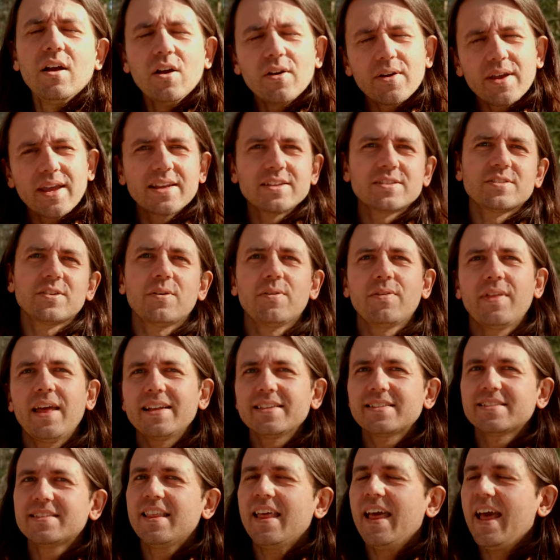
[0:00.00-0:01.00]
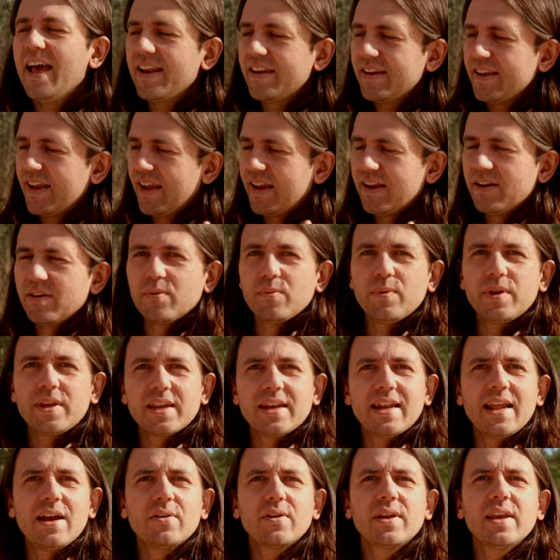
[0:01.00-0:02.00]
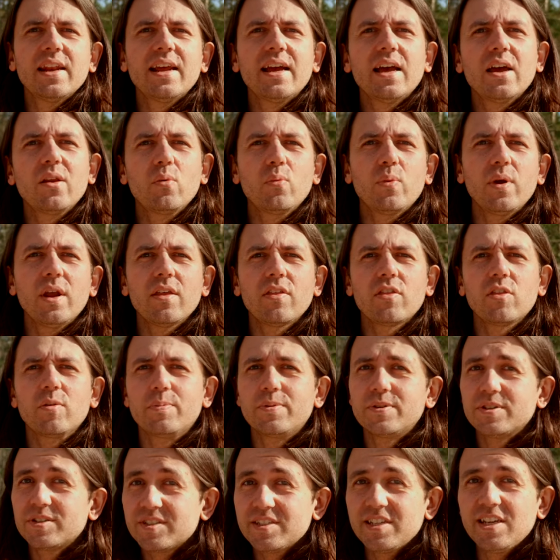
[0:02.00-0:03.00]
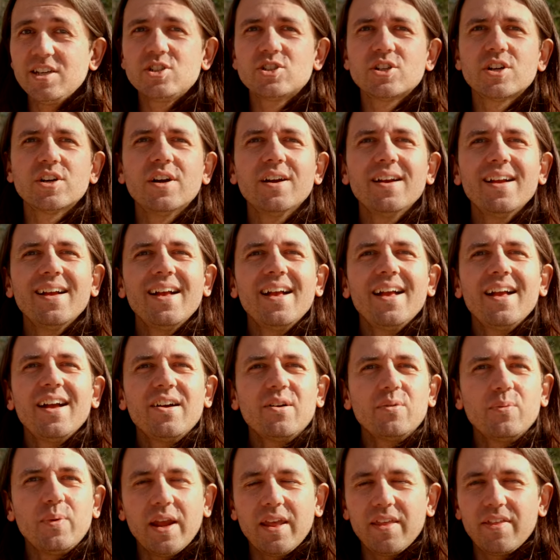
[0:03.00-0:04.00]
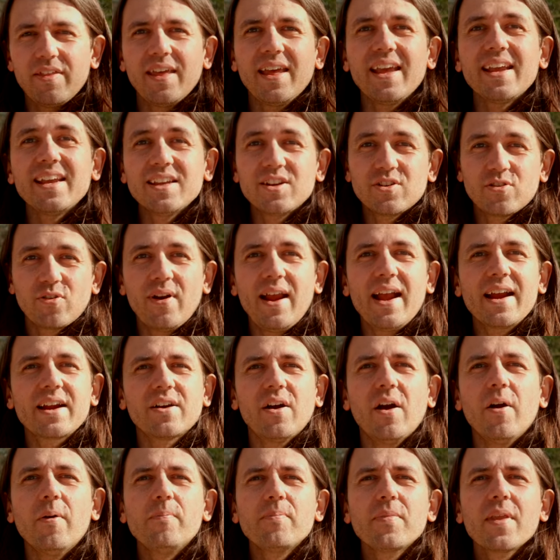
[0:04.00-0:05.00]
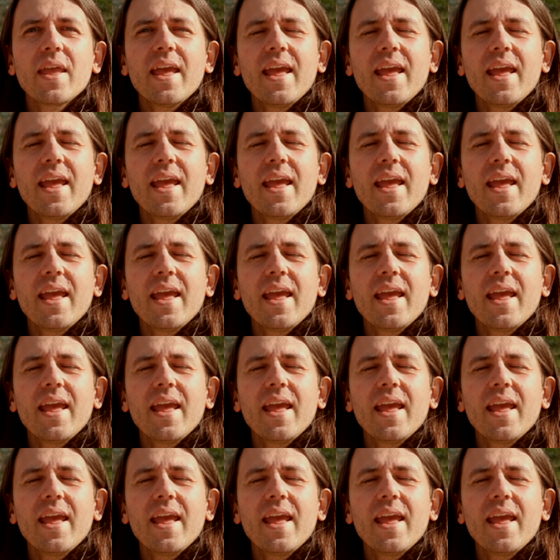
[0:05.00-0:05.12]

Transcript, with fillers: Okay, so that's that, and we can now get on with the procedure with a tracker.